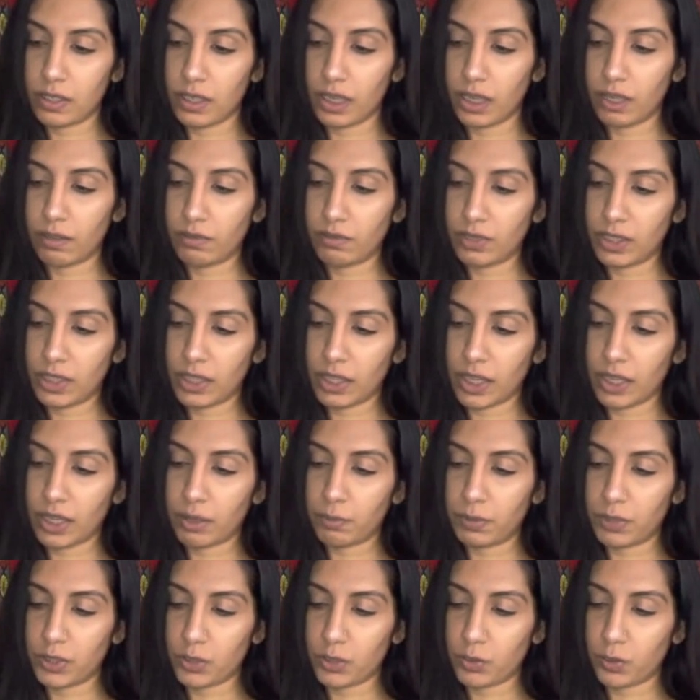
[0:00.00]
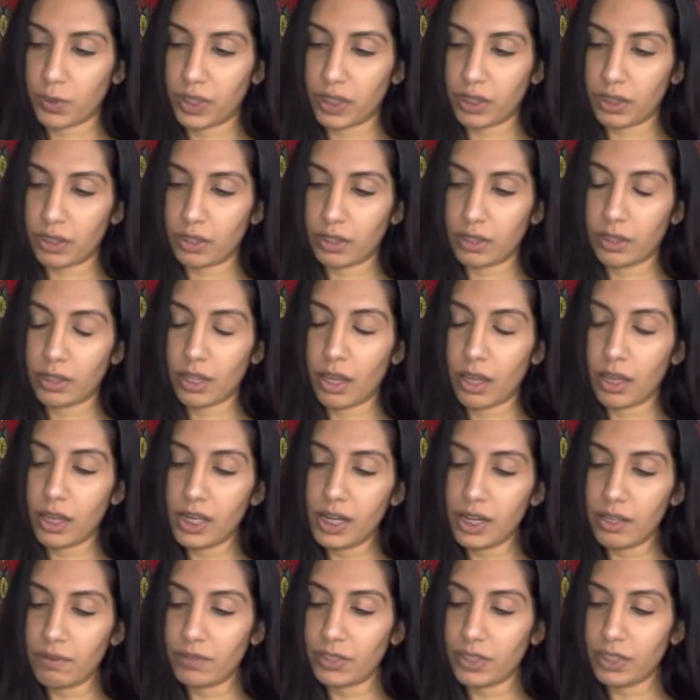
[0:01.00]
even like between not
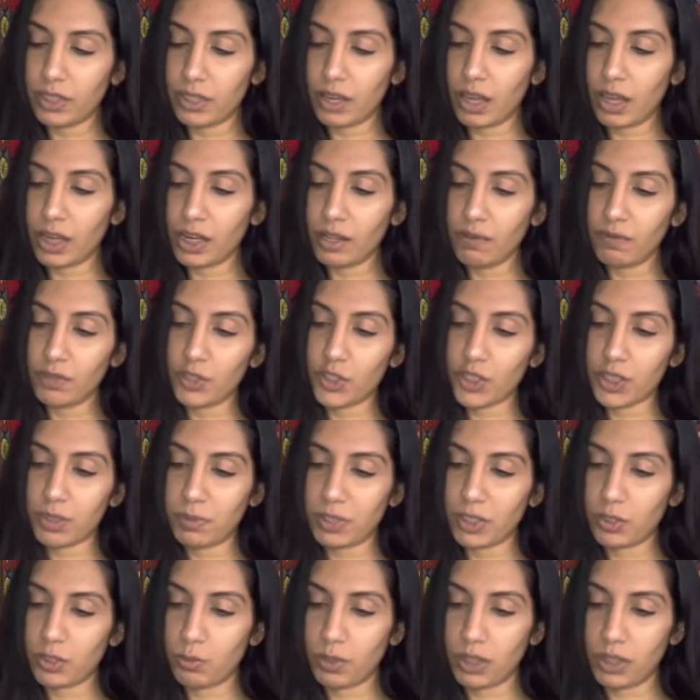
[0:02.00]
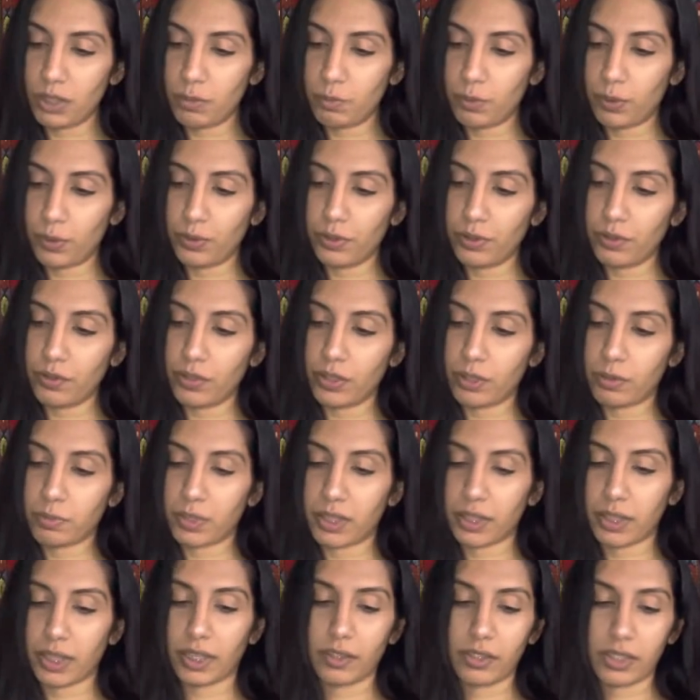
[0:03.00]
even not even just between the both of you but
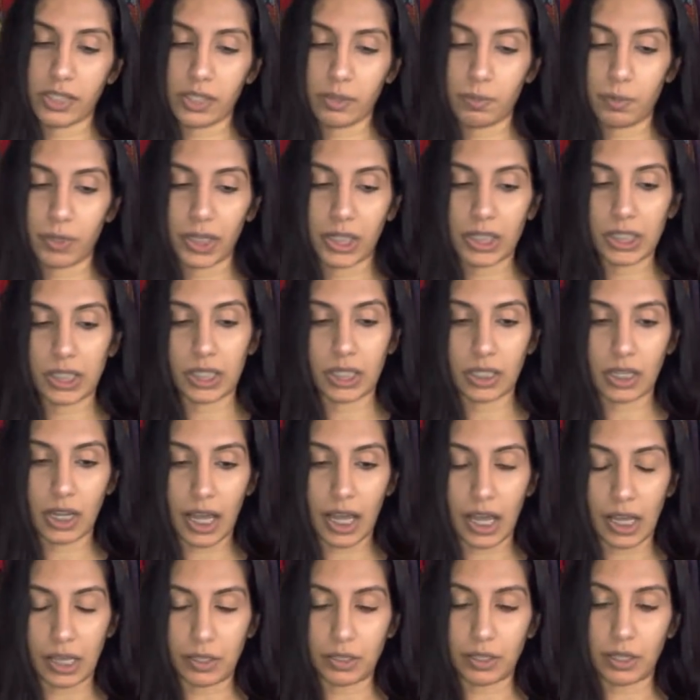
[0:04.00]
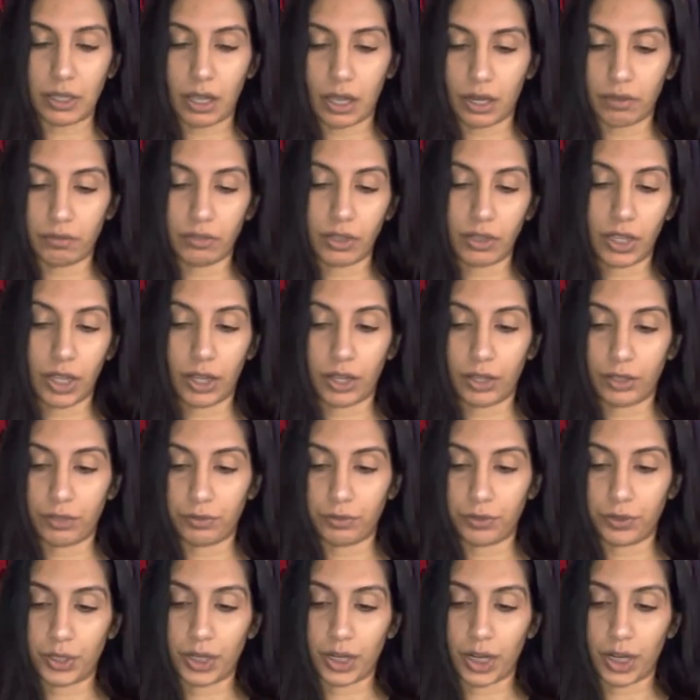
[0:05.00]
like this person has a lot of love
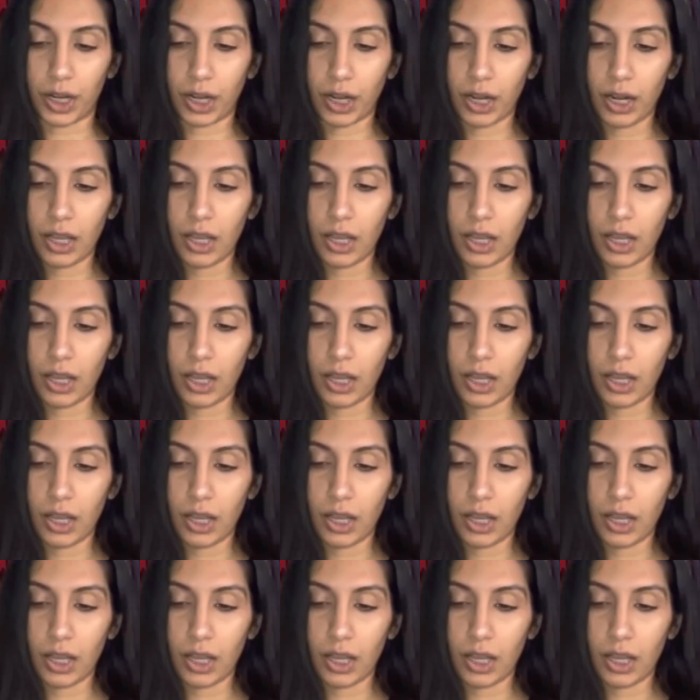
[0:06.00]
for